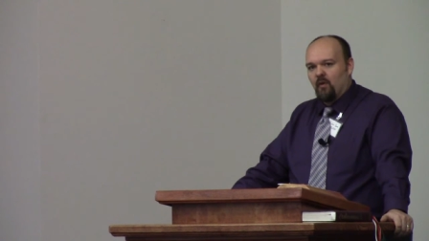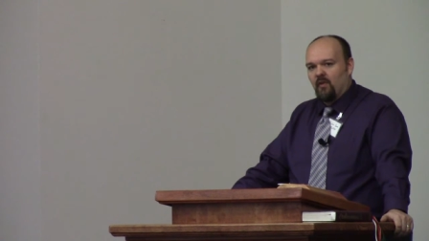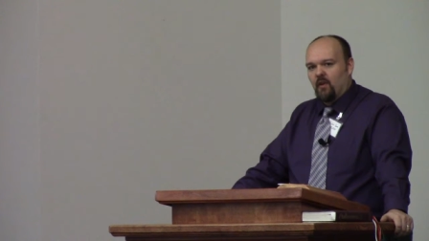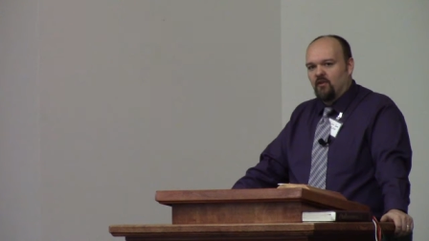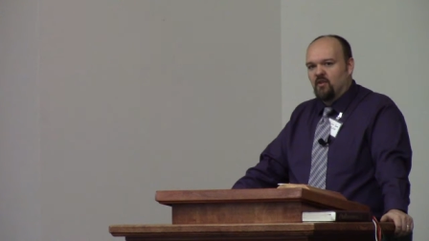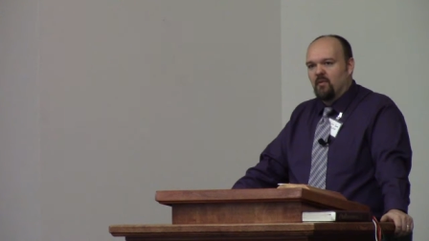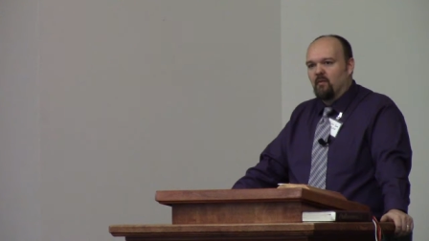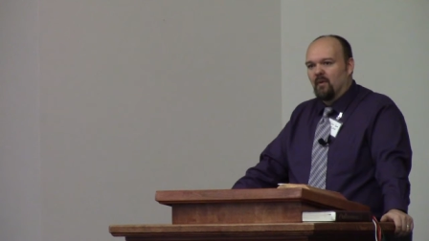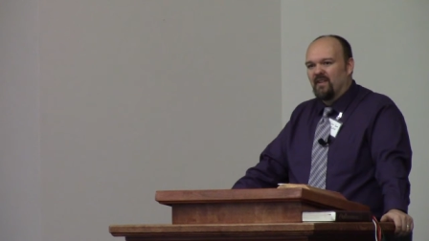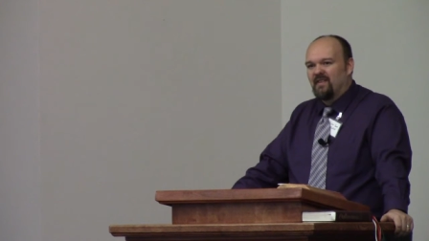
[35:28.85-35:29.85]
with you to be
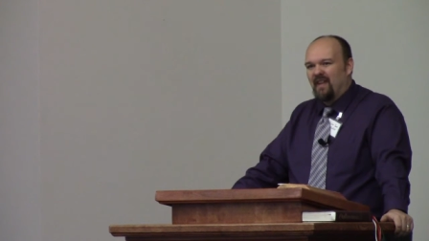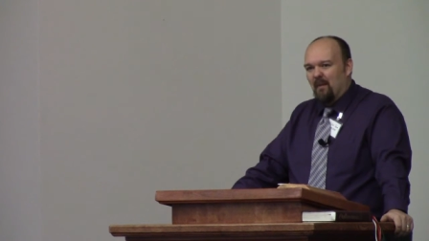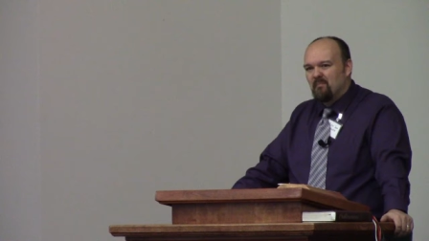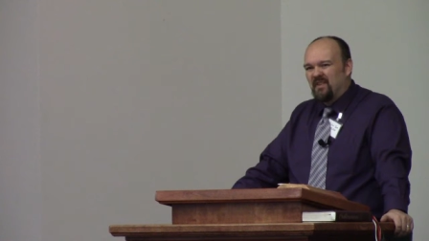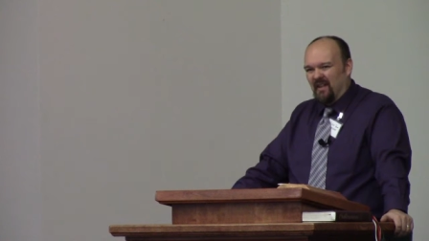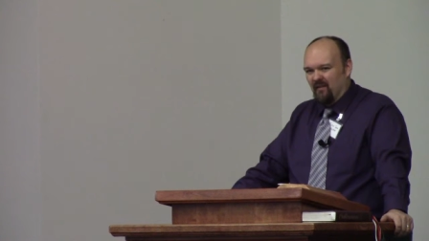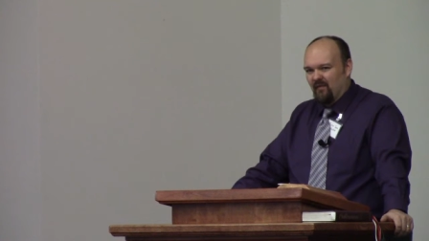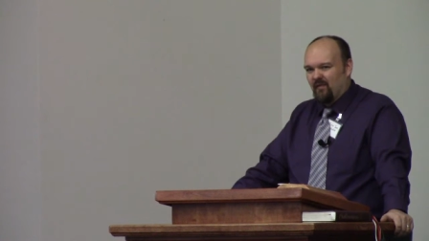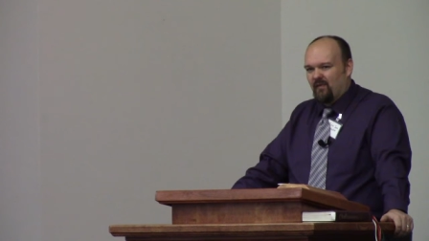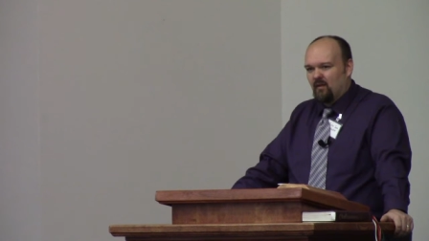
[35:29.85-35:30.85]

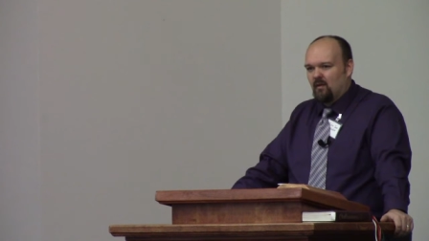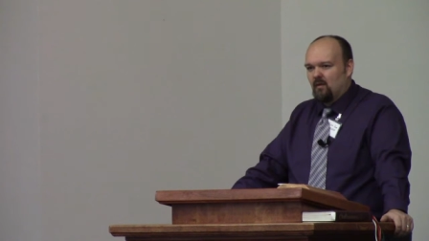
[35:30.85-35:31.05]
redemptive